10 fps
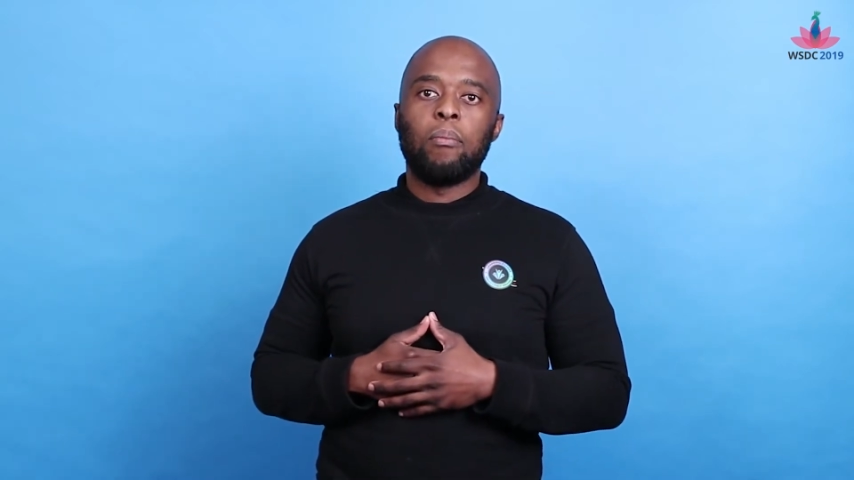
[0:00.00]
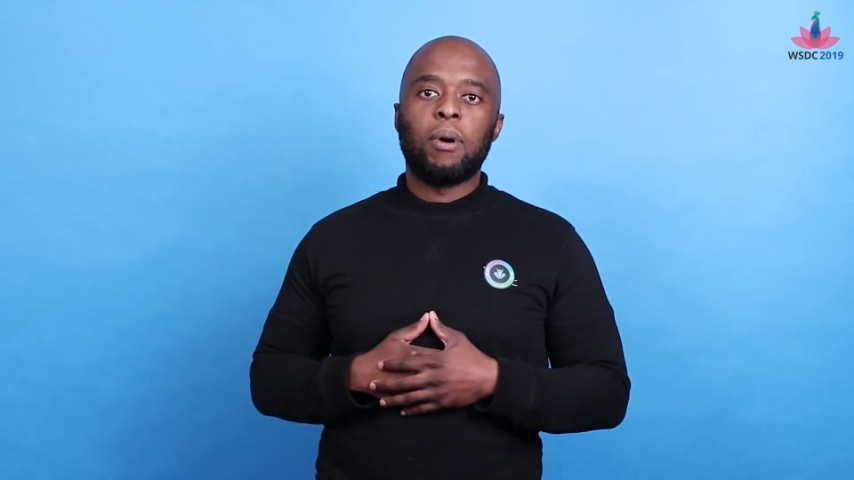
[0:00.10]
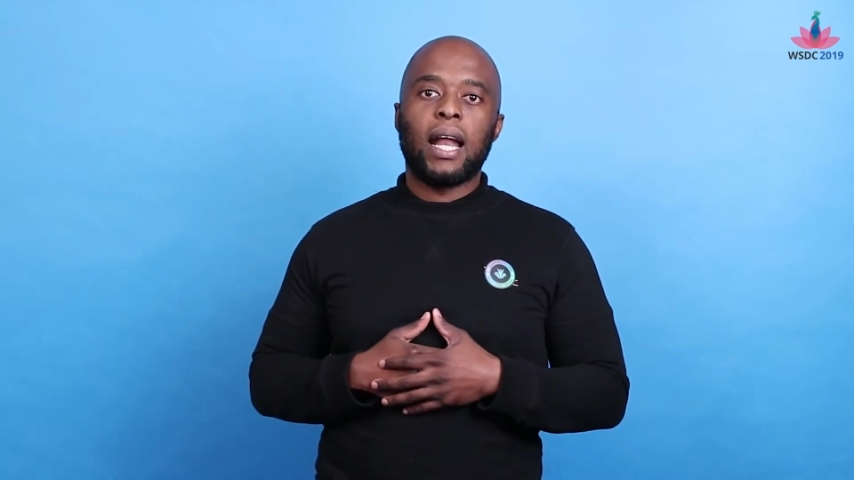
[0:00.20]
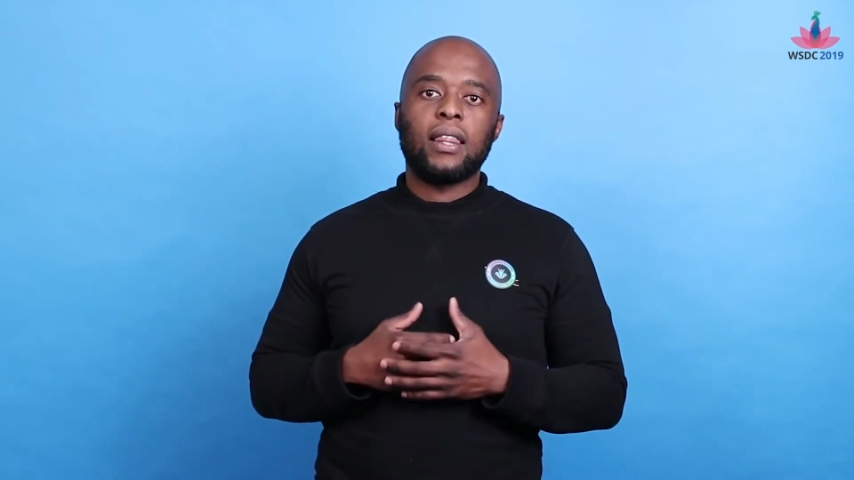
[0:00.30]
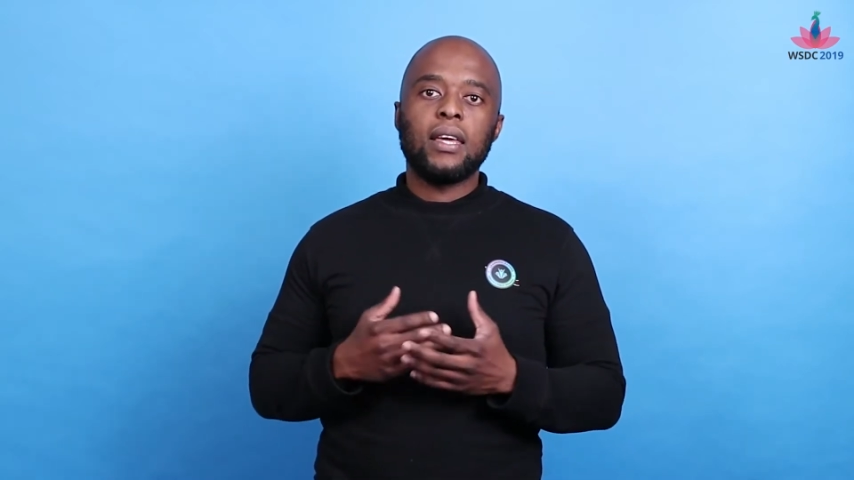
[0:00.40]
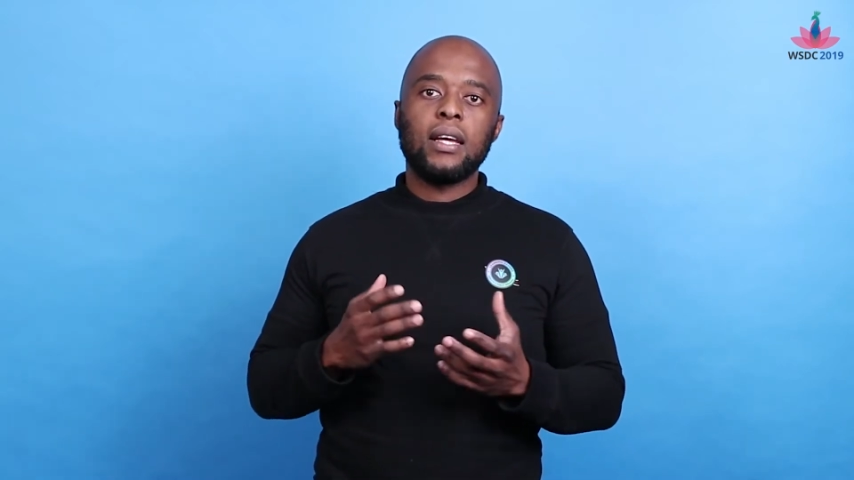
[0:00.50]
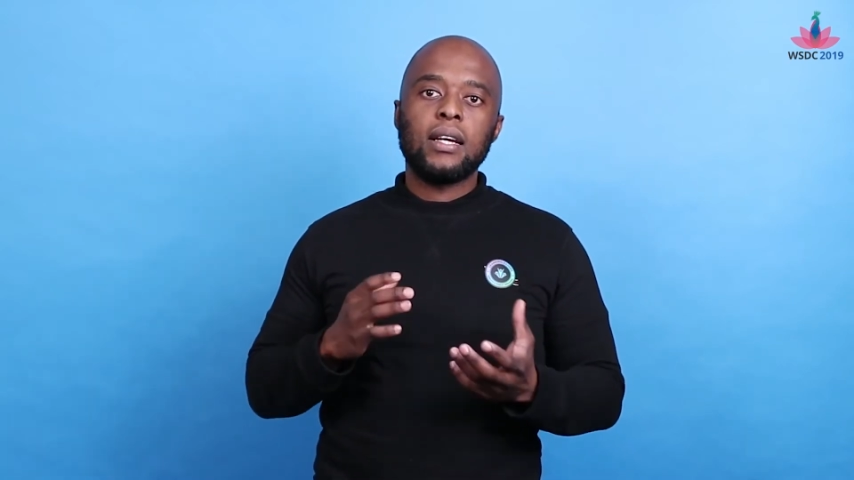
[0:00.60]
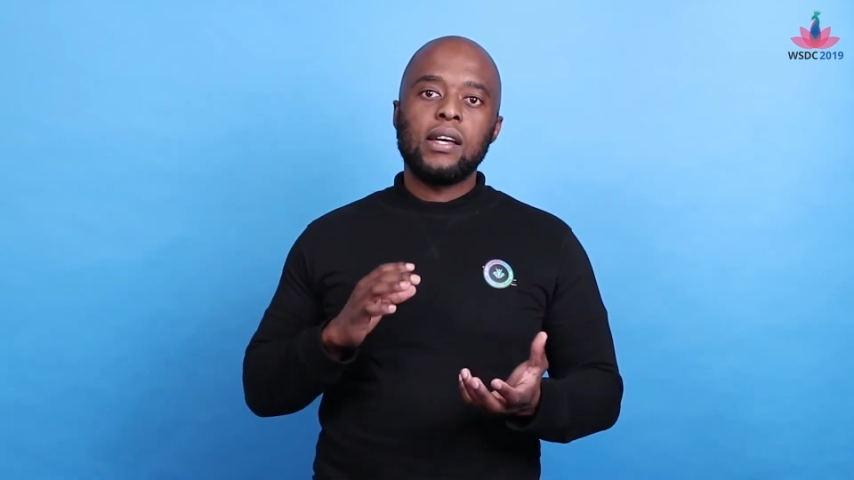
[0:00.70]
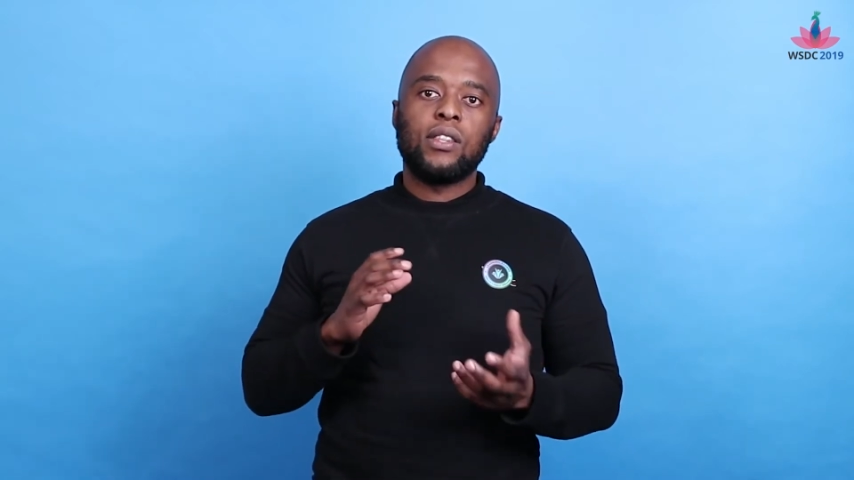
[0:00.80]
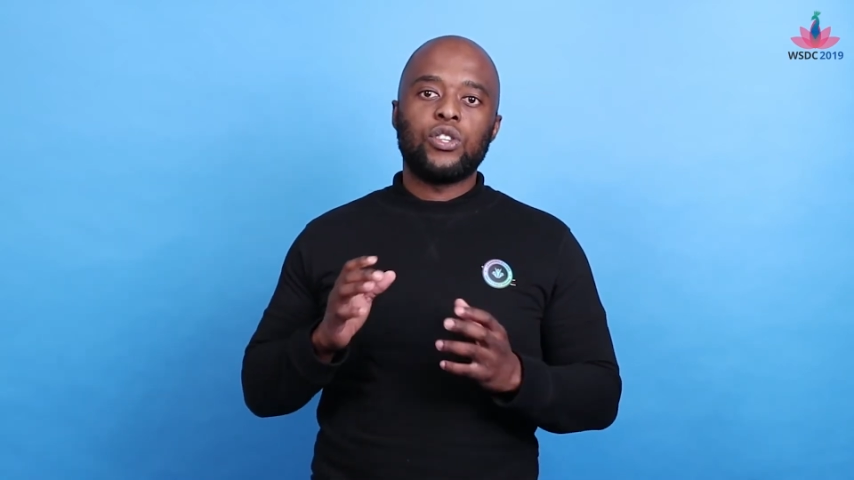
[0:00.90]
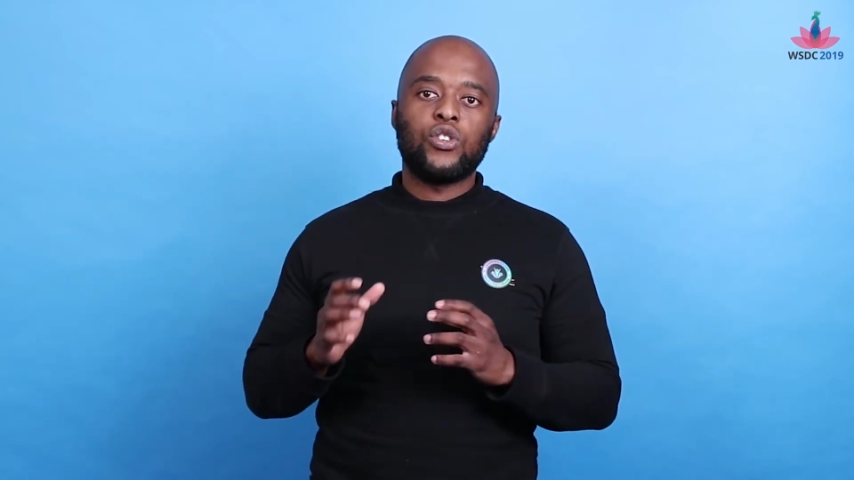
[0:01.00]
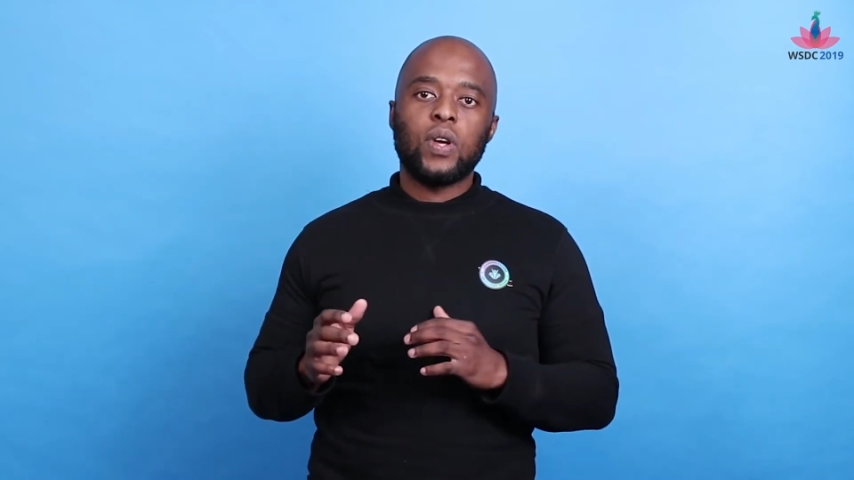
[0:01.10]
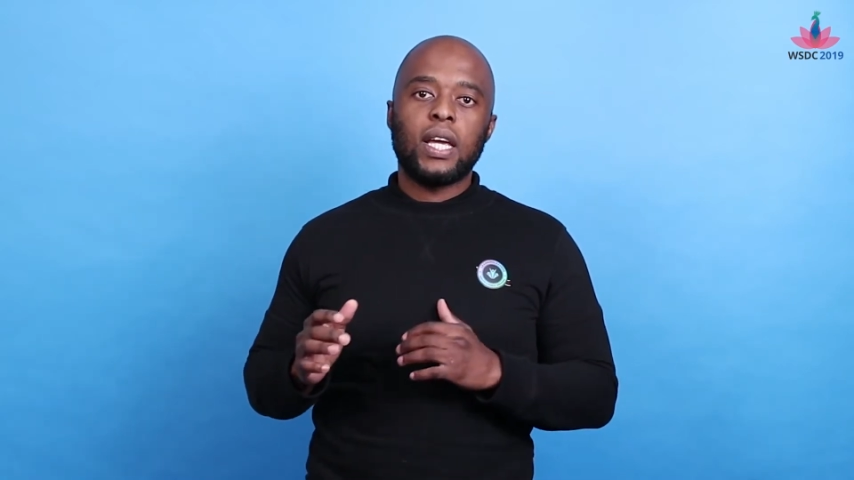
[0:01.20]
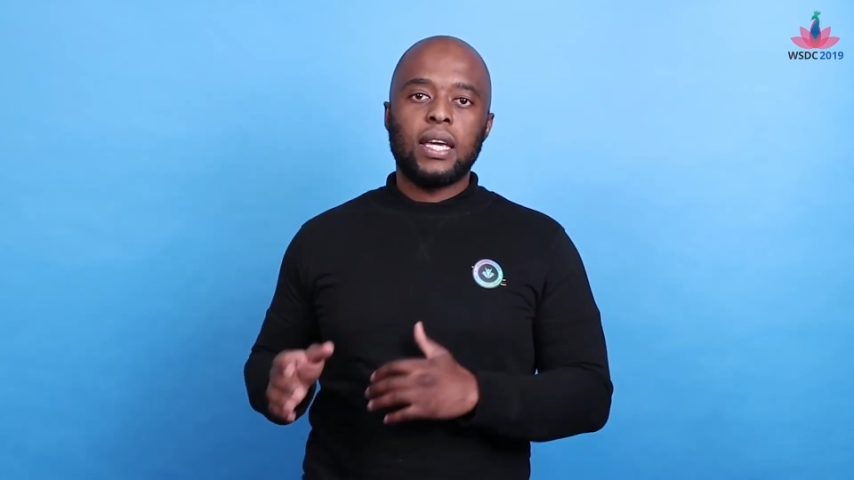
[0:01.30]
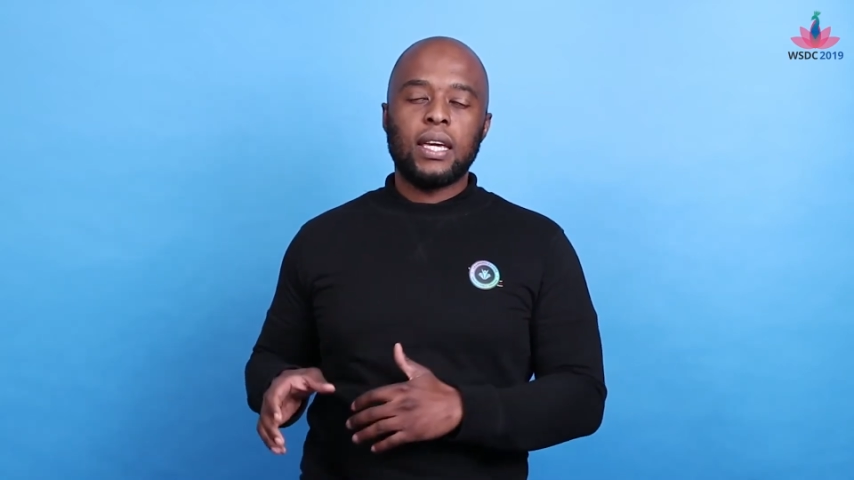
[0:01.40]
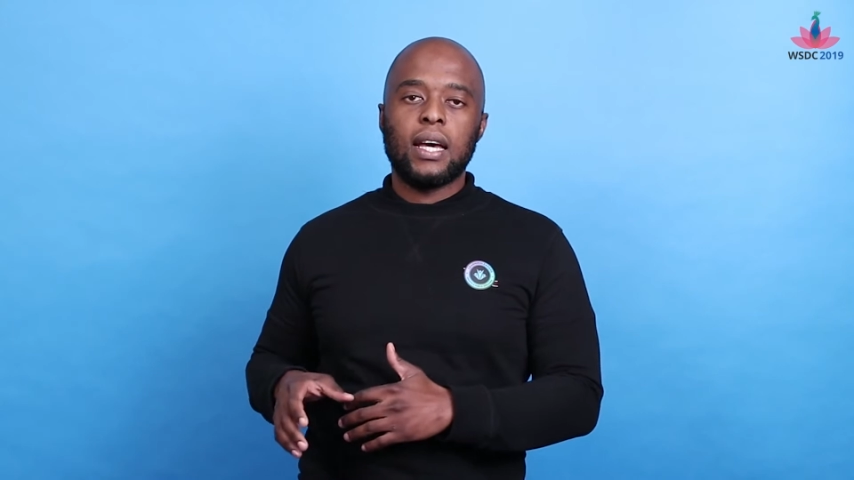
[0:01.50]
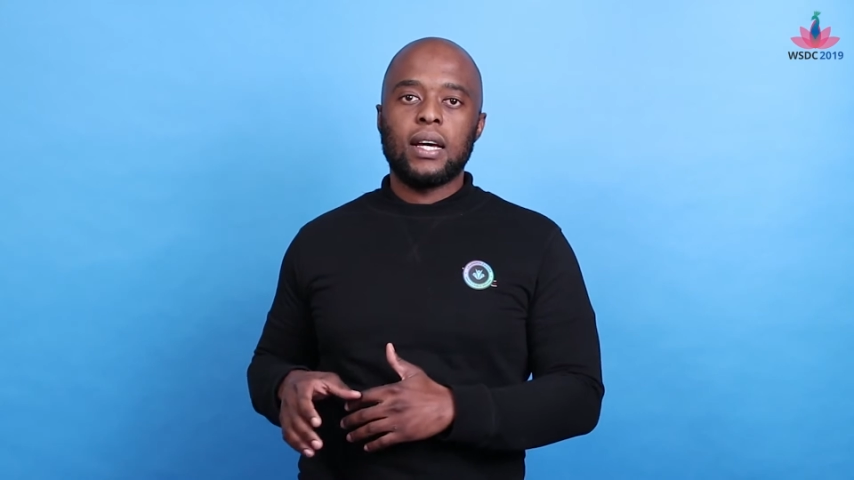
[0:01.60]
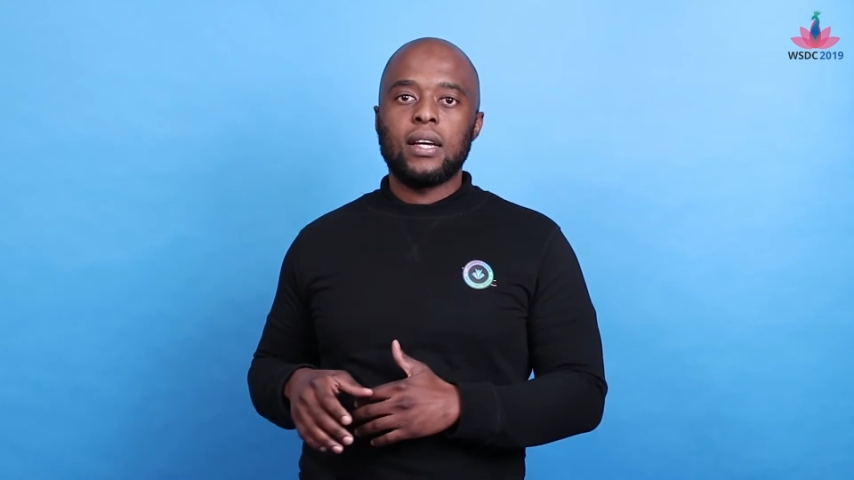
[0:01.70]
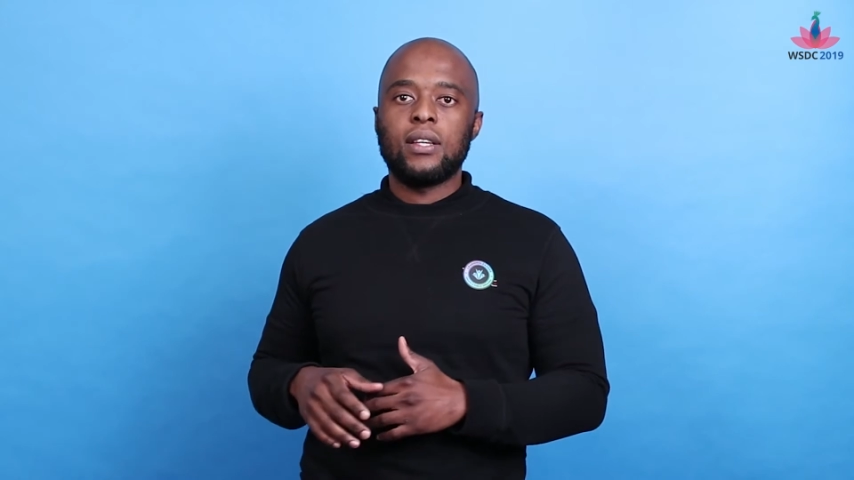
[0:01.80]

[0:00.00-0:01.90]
But I think the trick here